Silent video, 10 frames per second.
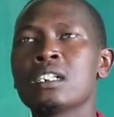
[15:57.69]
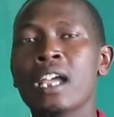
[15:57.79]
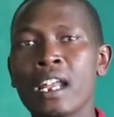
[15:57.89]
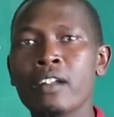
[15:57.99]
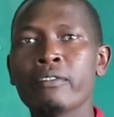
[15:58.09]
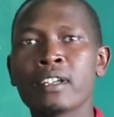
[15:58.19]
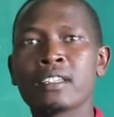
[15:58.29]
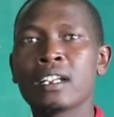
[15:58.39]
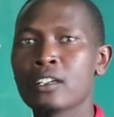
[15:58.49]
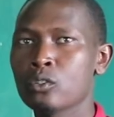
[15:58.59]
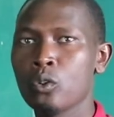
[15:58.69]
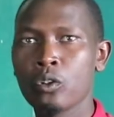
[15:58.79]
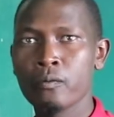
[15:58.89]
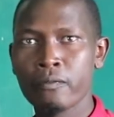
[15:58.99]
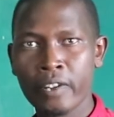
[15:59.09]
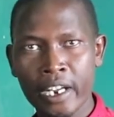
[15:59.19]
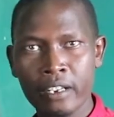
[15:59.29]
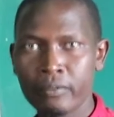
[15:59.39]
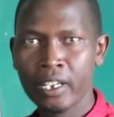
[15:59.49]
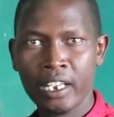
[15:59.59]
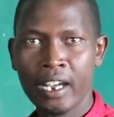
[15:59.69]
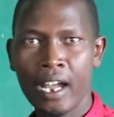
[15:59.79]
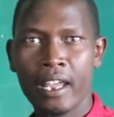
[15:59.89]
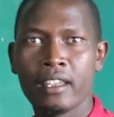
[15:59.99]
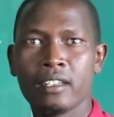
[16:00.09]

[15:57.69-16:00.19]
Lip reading: elephants that has gone very, very high.